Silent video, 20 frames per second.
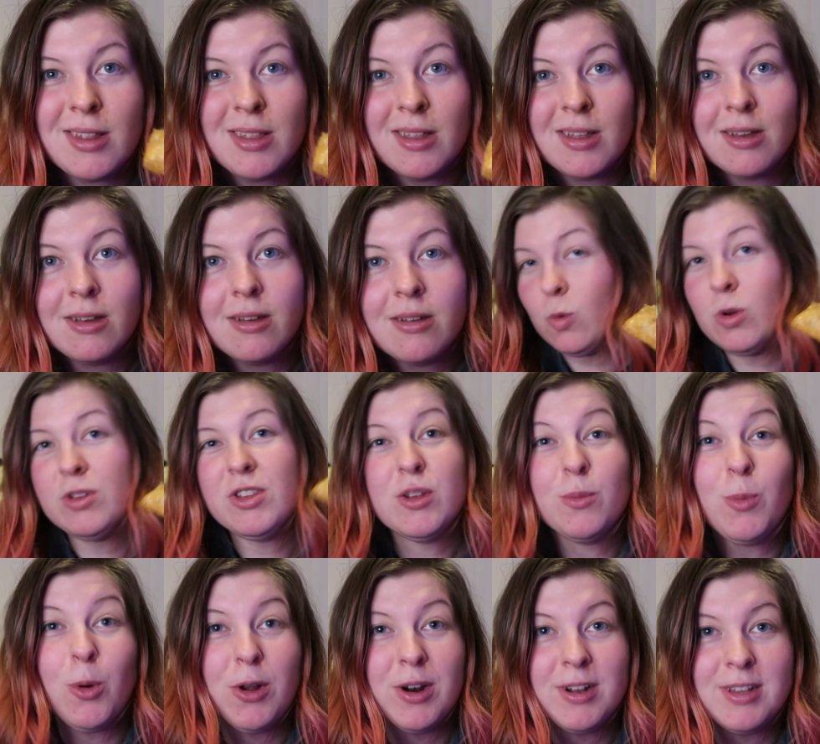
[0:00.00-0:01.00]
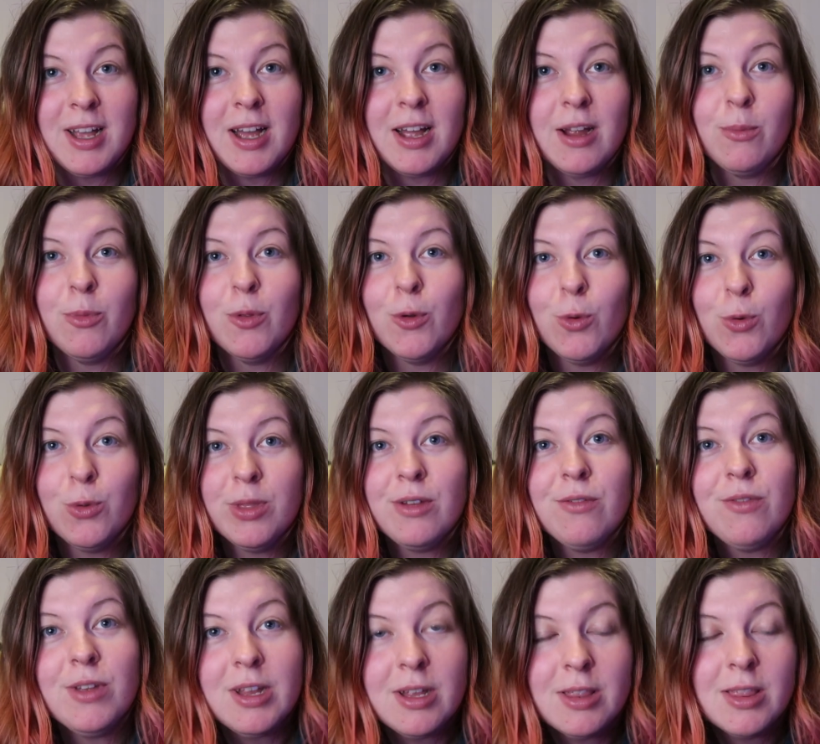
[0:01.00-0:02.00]
I think. Once upon a time, the only
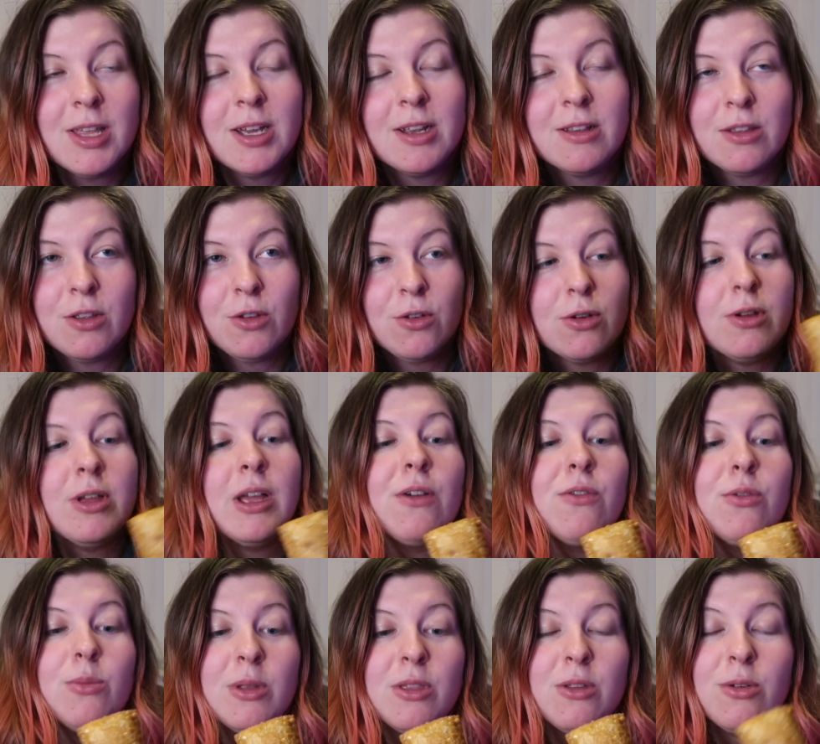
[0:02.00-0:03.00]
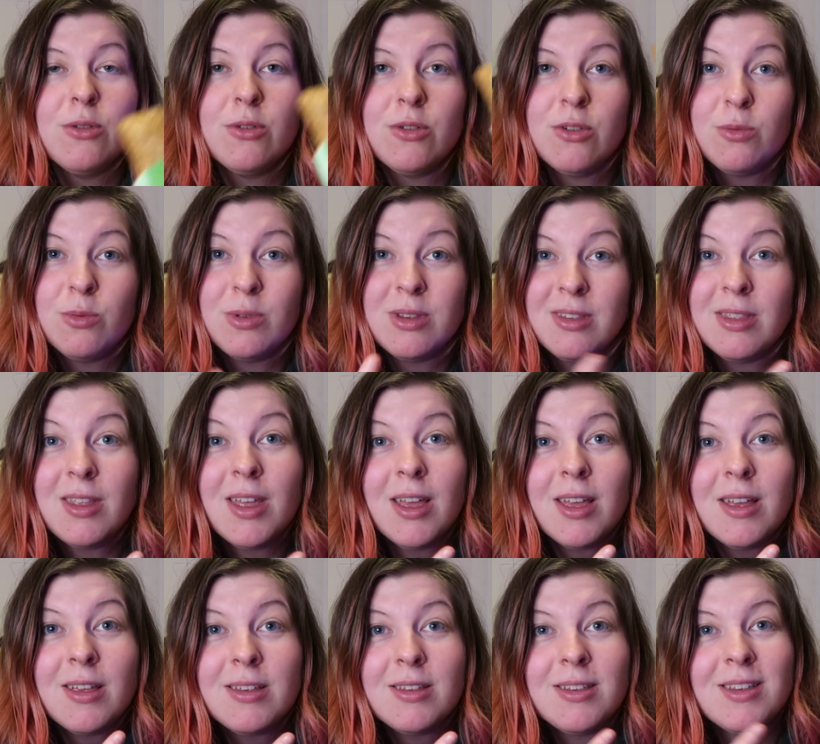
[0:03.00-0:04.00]
vegan things that you could get from McDonald's was
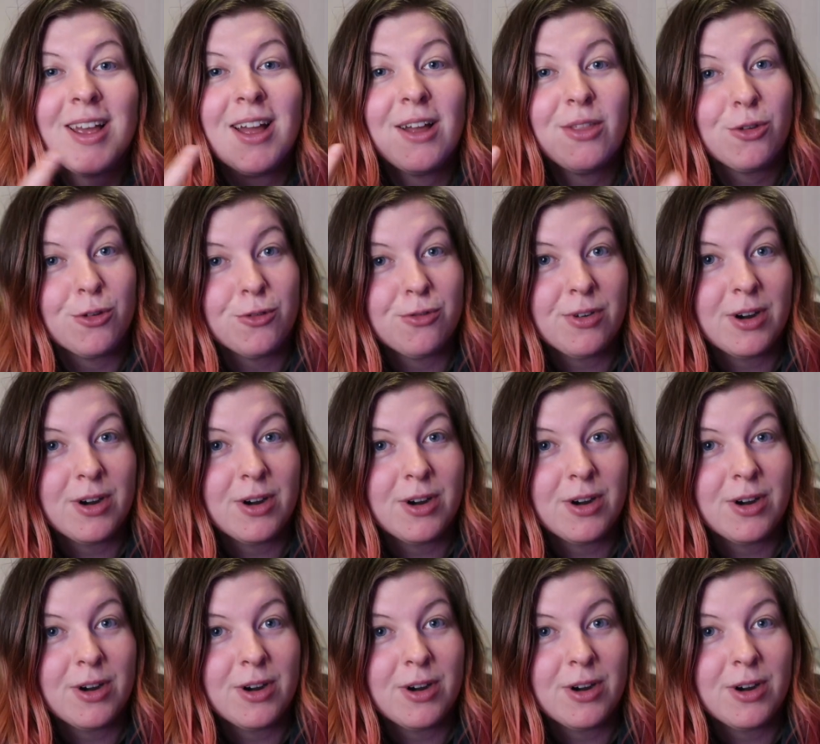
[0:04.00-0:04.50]
this and their